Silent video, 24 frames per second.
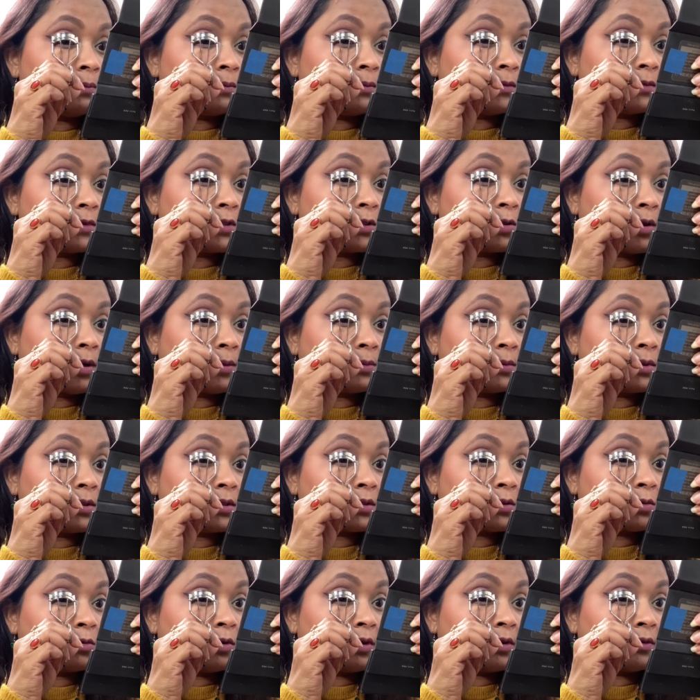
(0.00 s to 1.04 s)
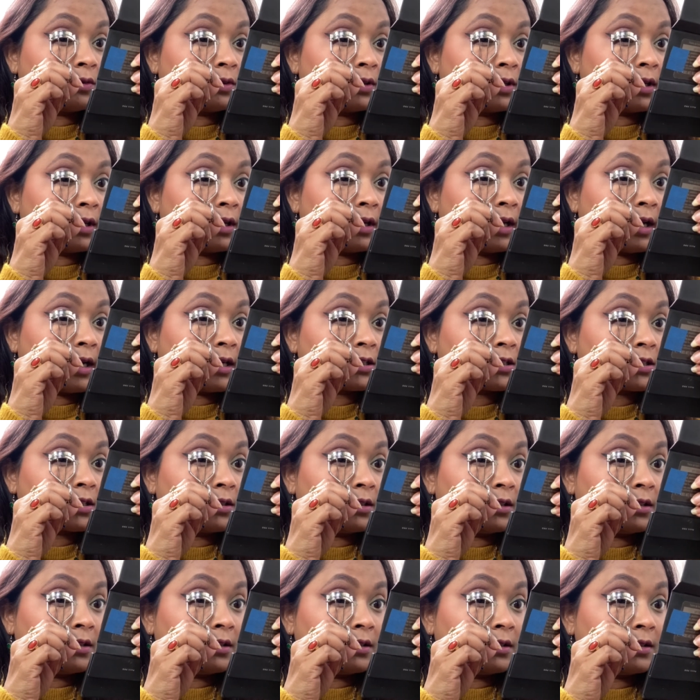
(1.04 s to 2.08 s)
So I'm just going with the lash
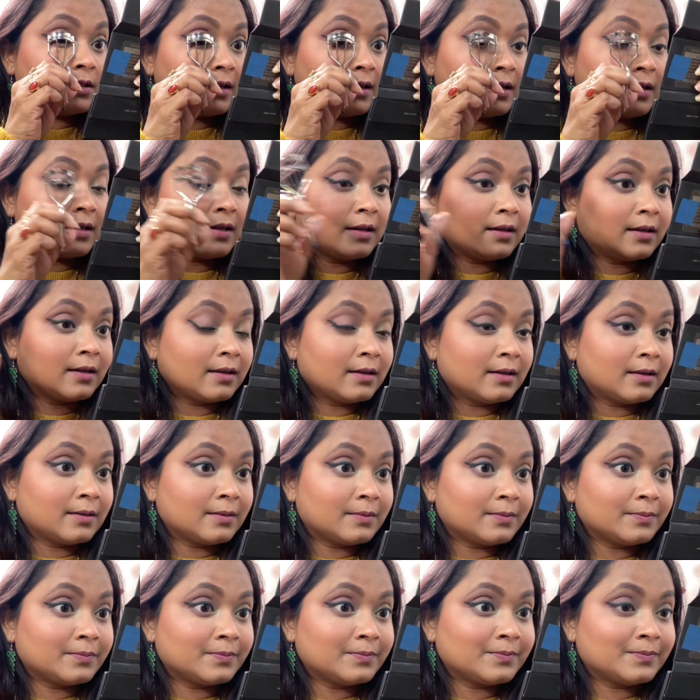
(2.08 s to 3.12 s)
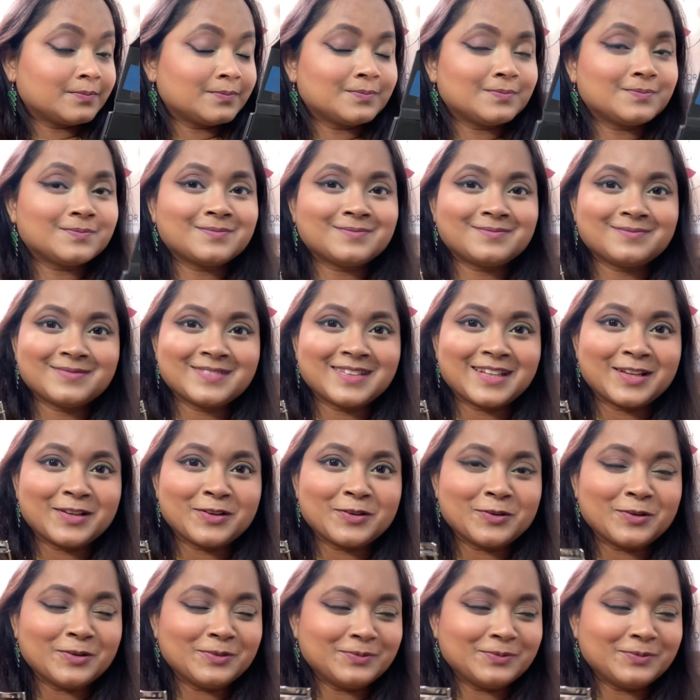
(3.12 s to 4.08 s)
color. There you go.